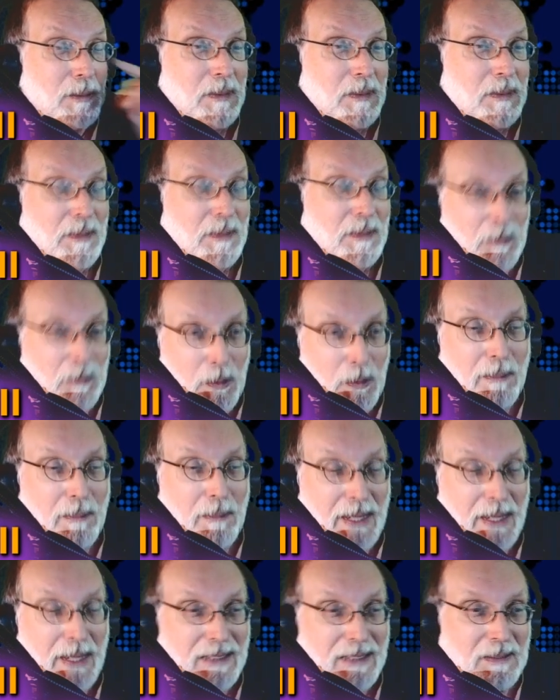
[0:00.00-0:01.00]
what
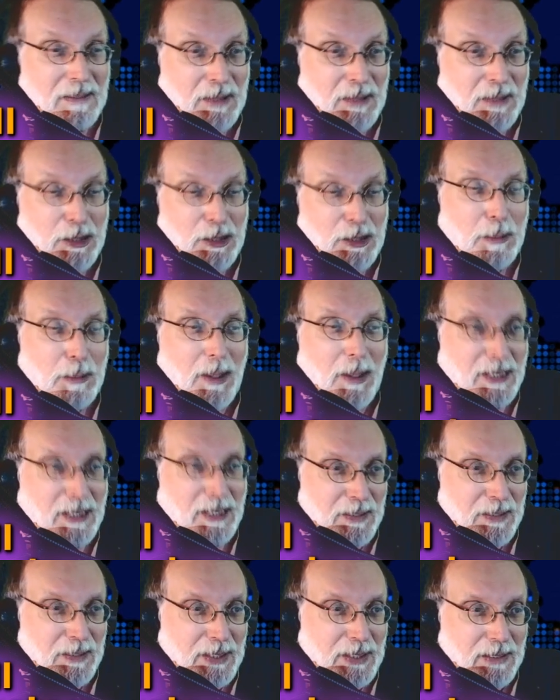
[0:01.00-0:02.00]
make the two parts
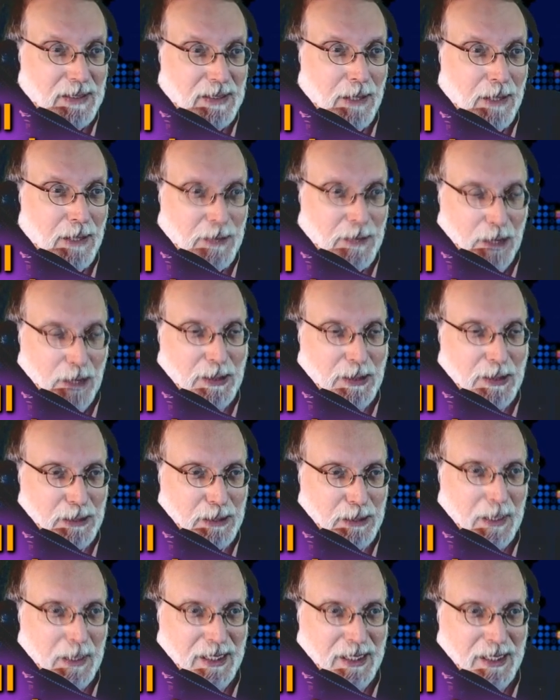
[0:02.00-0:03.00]
of Koch's
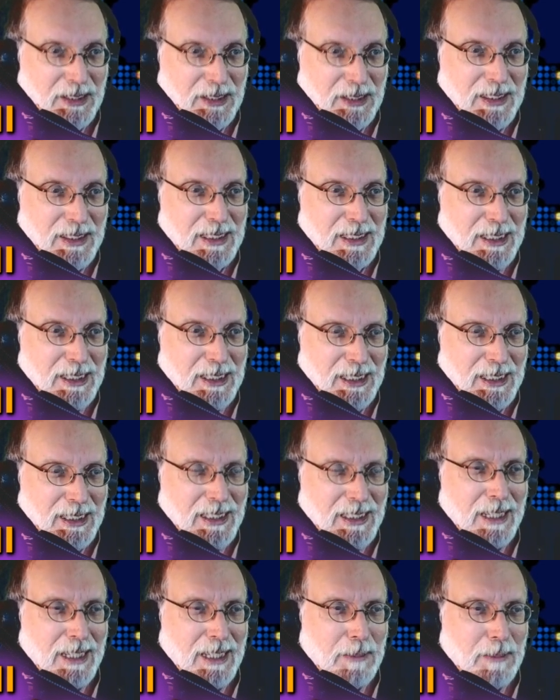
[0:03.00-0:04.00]
postulates in just a
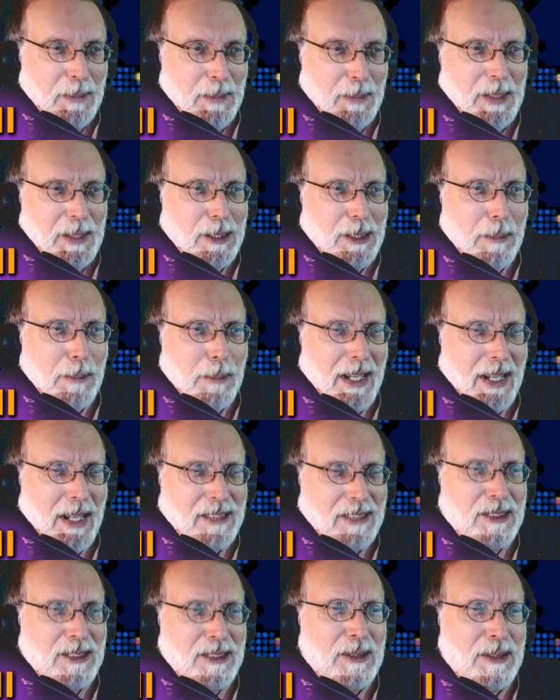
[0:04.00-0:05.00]
second. But I want to go back
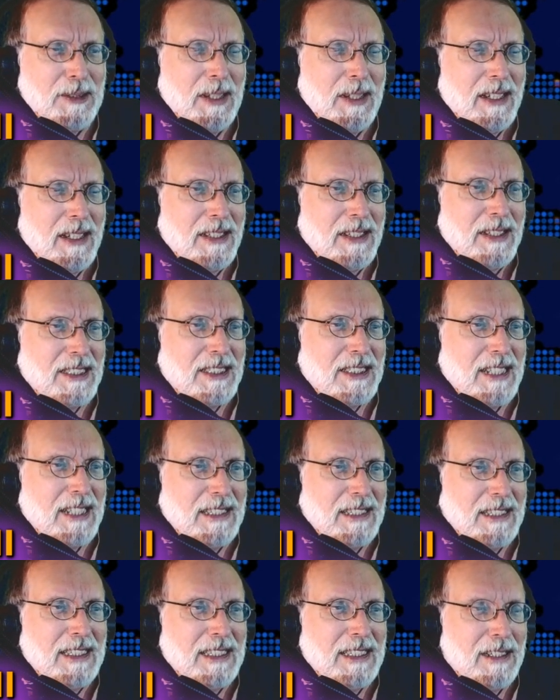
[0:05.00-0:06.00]
to this
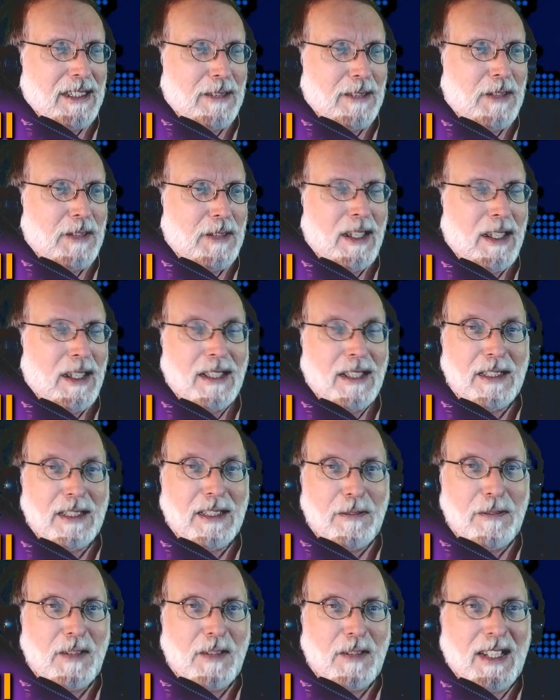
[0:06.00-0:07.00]
idea of
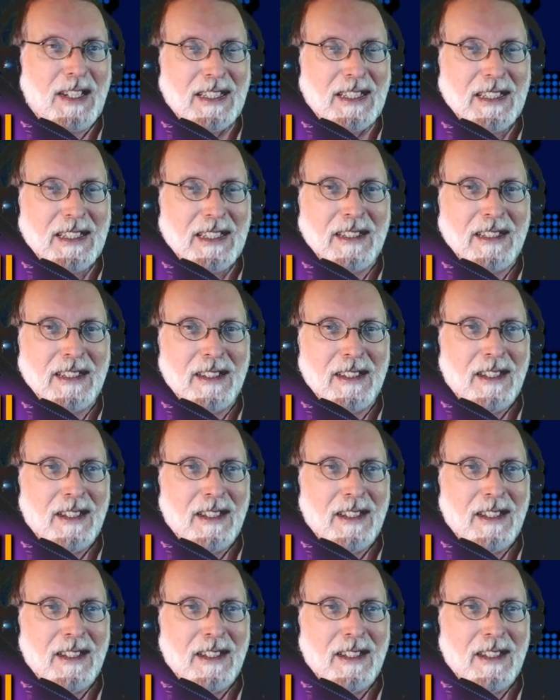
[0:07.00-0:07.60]
defining,